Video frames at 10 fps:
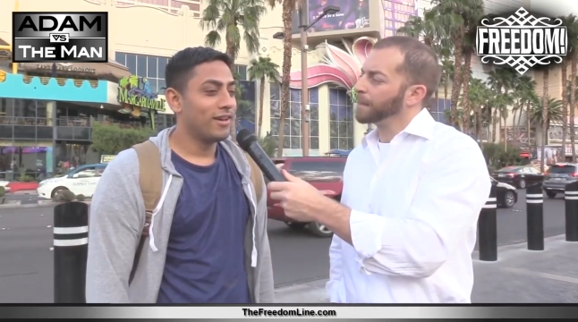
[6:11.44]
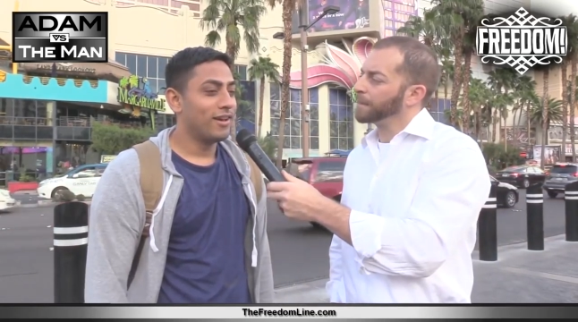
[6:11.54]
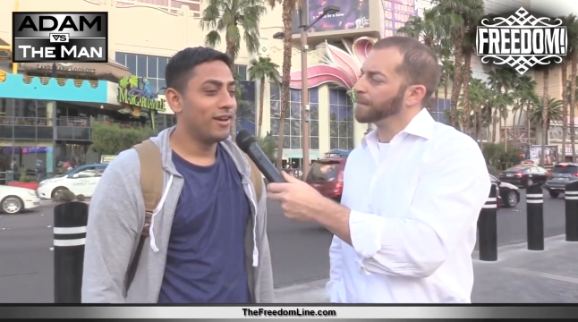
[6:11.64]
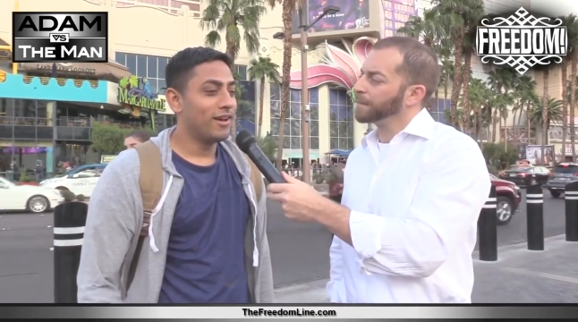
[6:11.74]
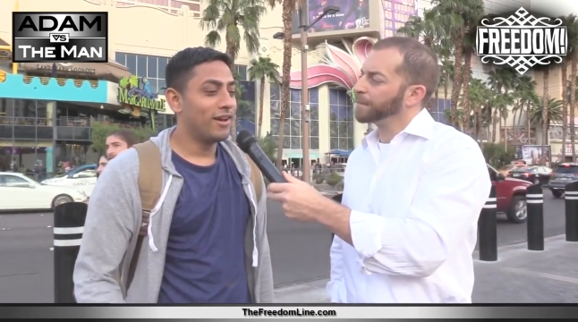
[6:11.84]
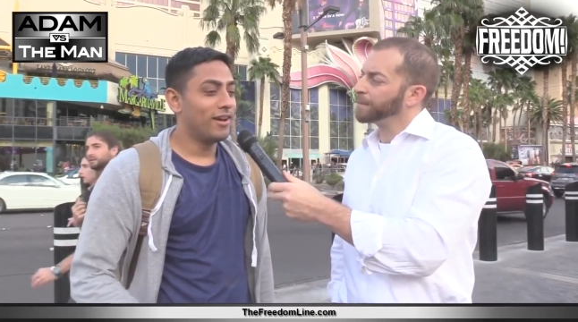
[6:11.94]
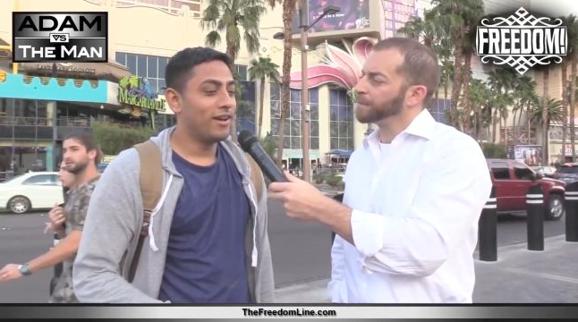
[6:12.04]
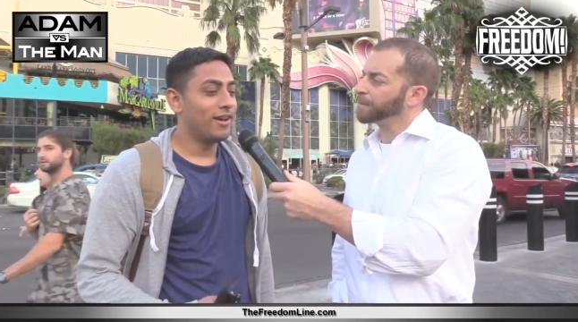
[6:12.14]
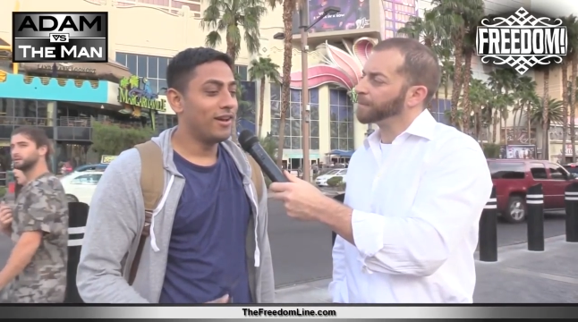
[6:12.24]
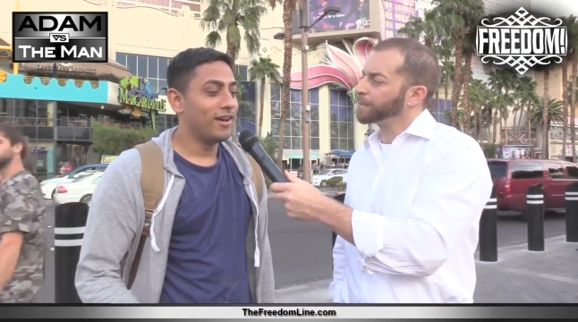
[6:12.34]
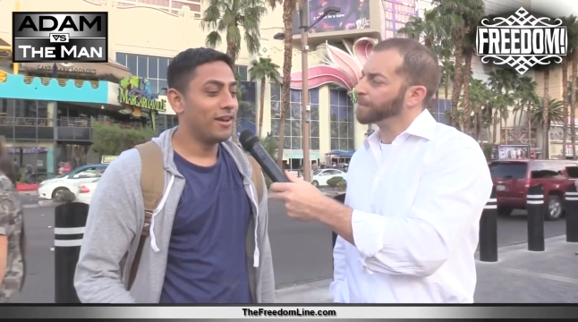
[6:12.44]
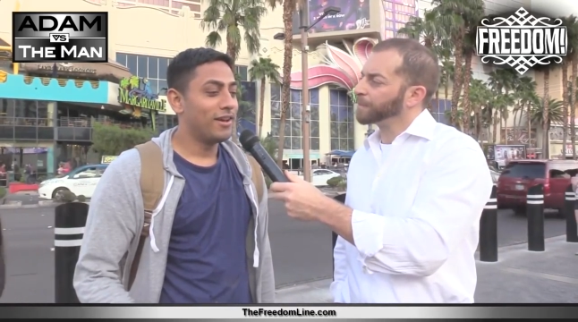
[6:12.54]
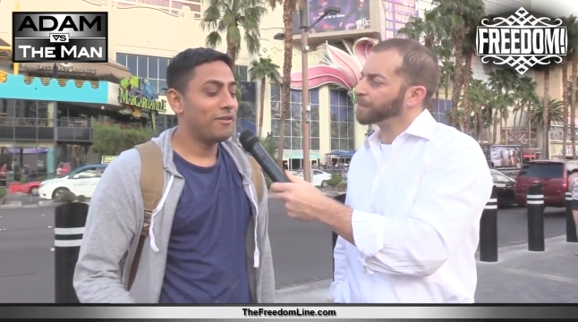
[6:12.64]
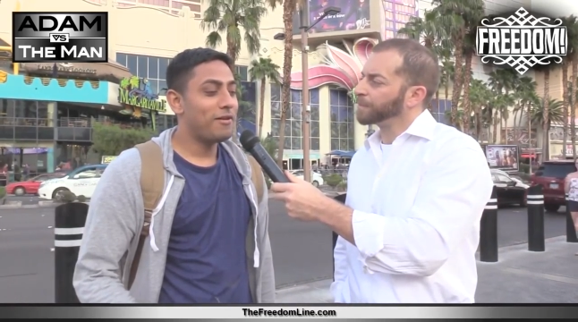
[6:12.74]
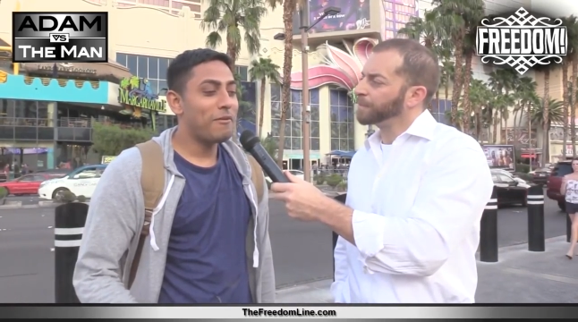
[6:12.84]
Speaker 1: uh,
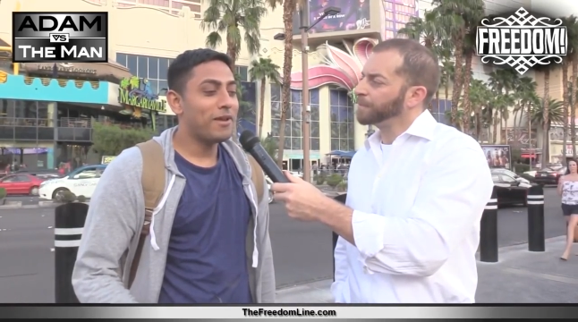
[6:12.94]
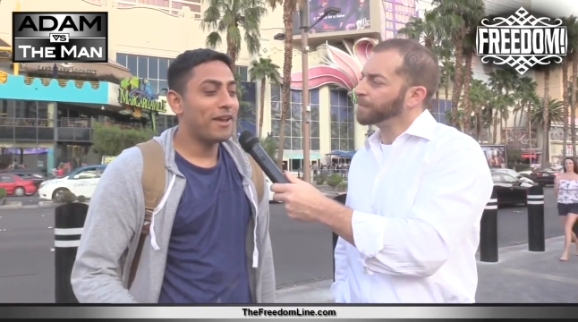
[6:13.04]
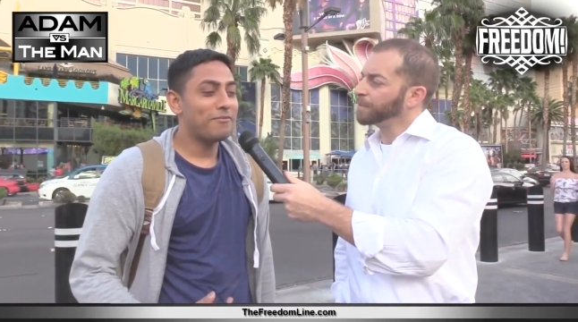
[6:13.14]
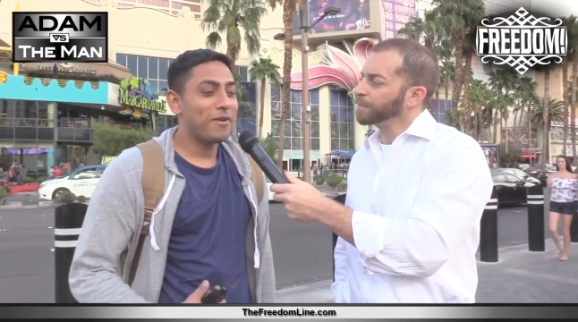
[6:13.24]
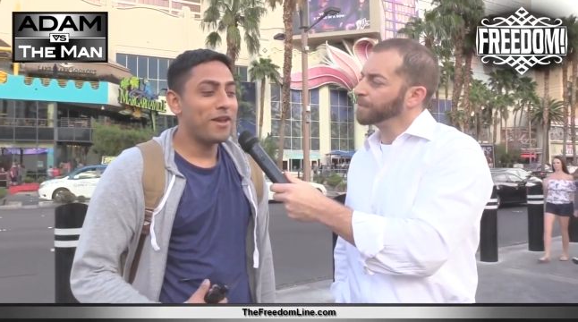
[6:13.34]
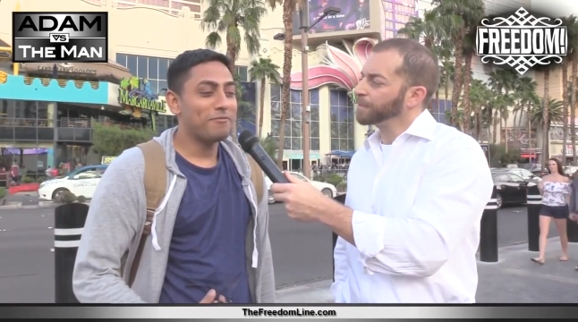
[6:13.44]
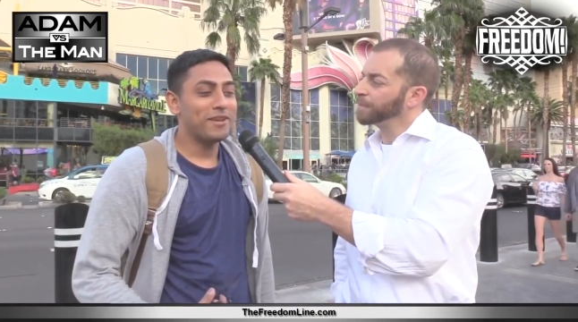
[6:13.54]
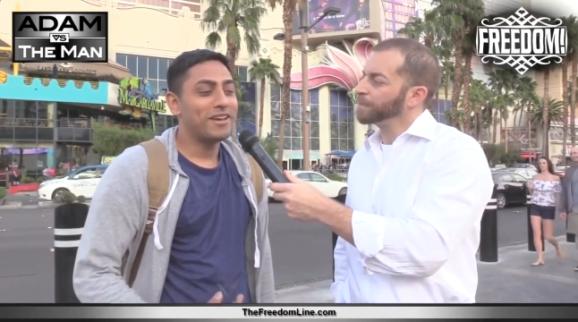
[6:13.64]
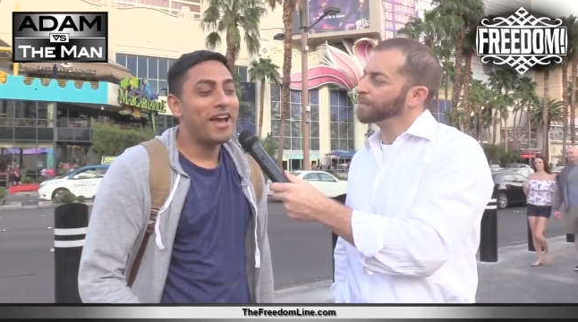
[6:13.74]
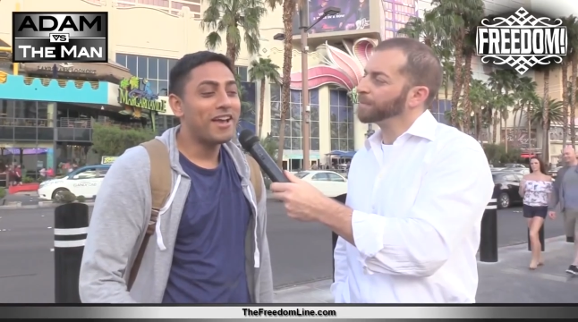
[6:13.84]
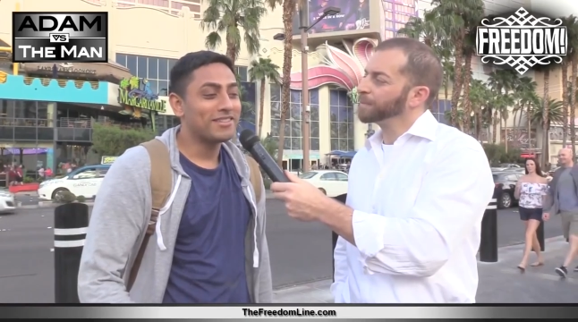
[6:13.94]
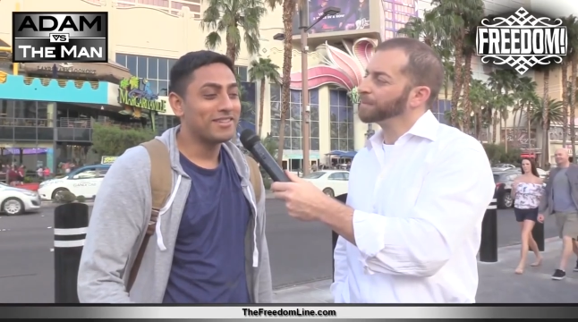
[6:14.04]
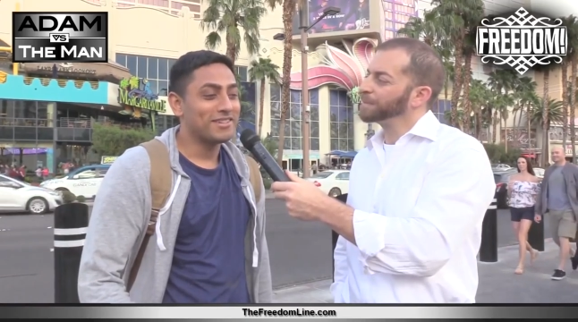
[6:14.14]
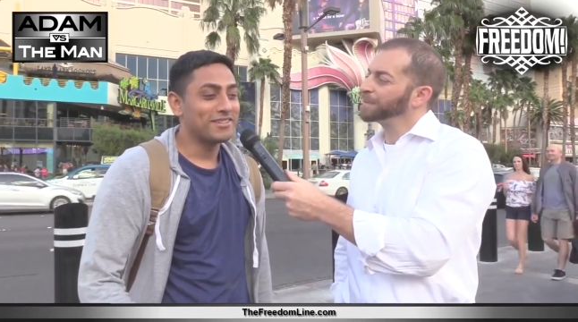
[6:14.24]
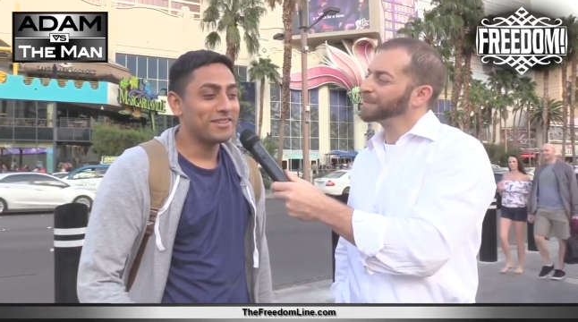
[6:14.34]
if I'm like paying my
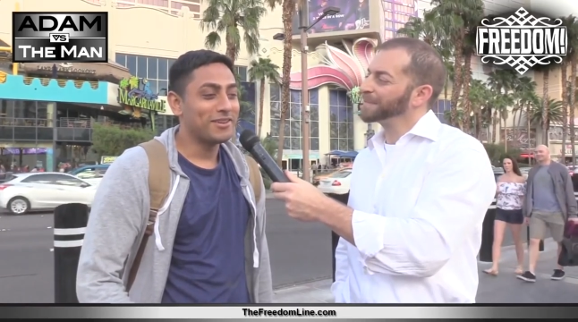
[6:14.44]
taxes,